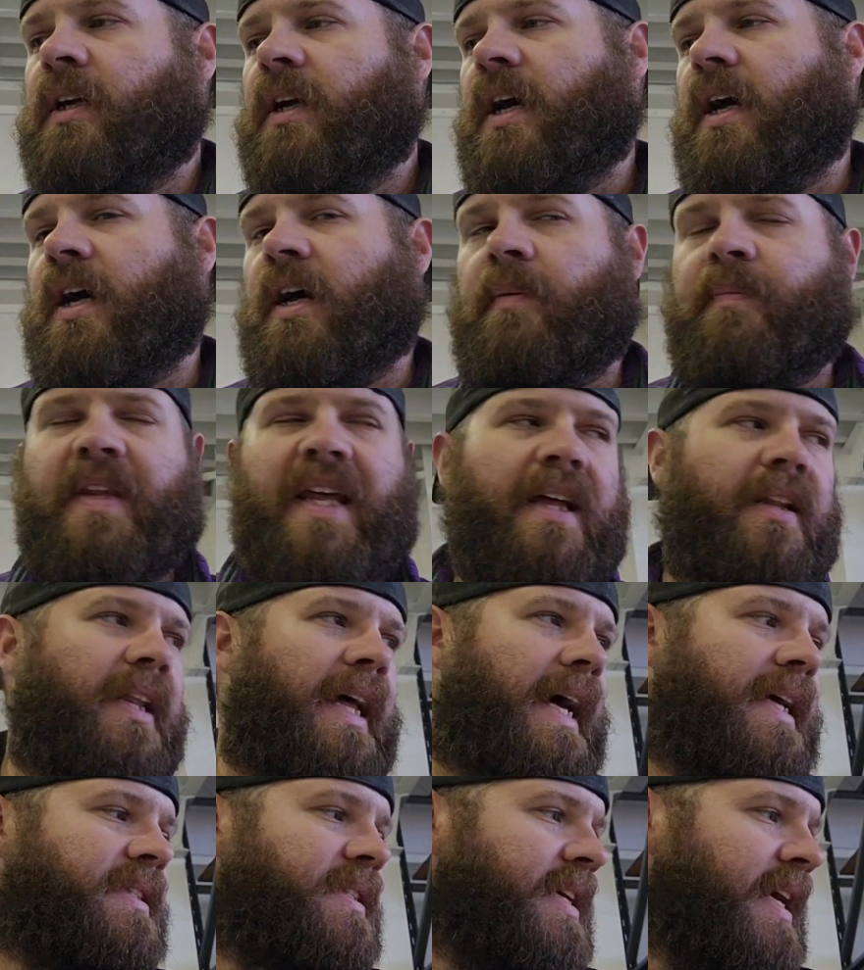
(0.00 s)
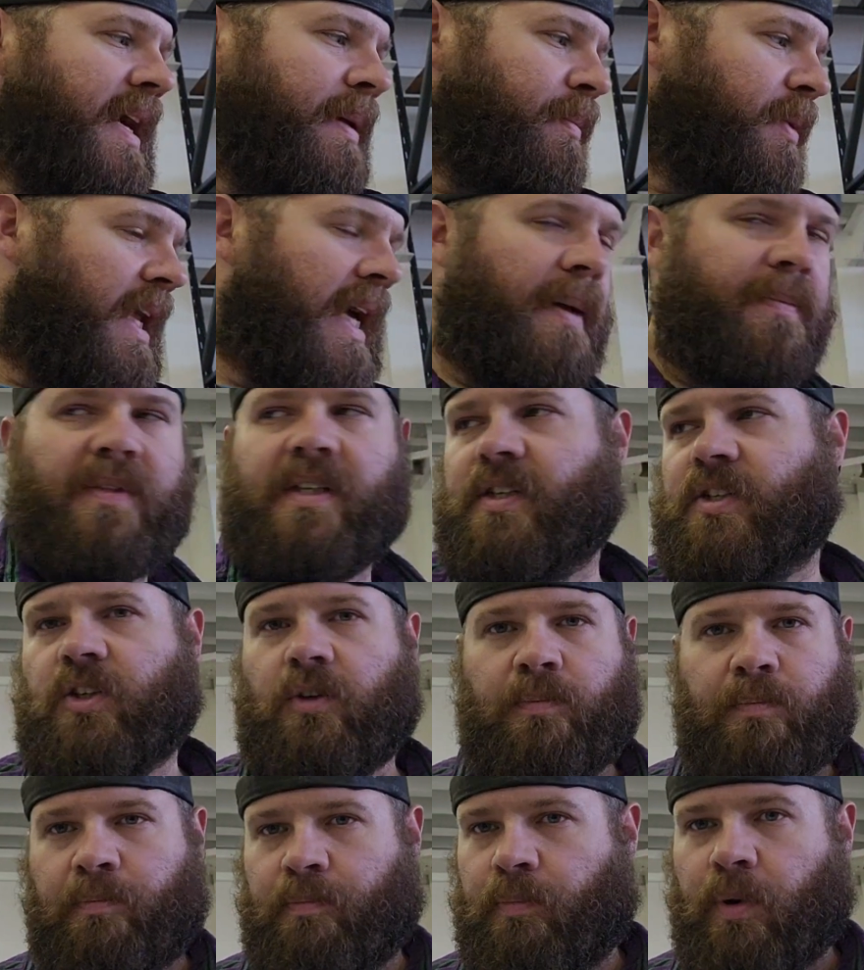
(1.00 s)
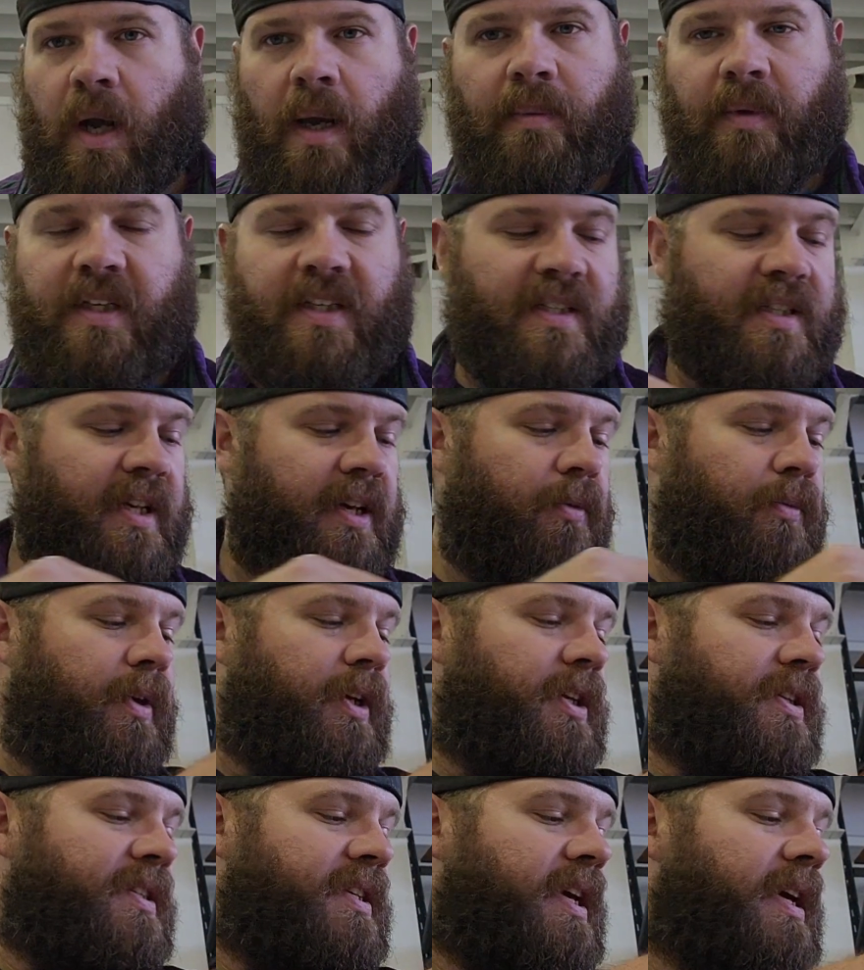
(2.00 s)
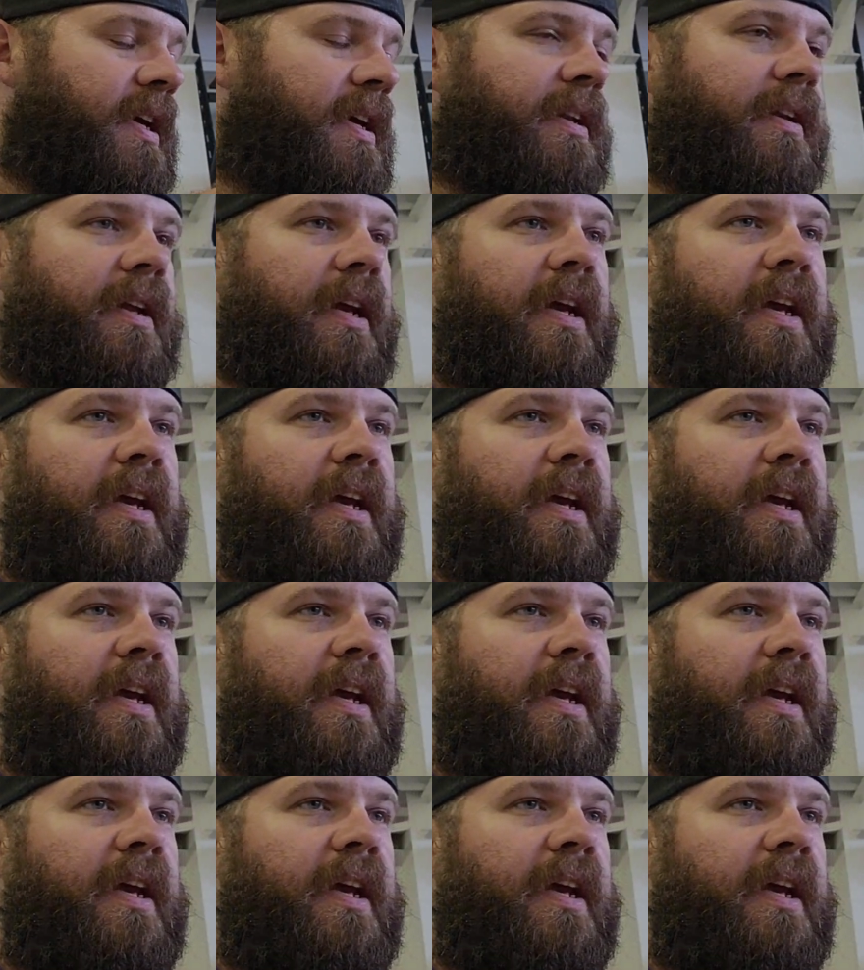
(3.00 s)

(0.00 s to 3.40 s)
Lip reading: That last time lapse, as you'll probably see when you see it,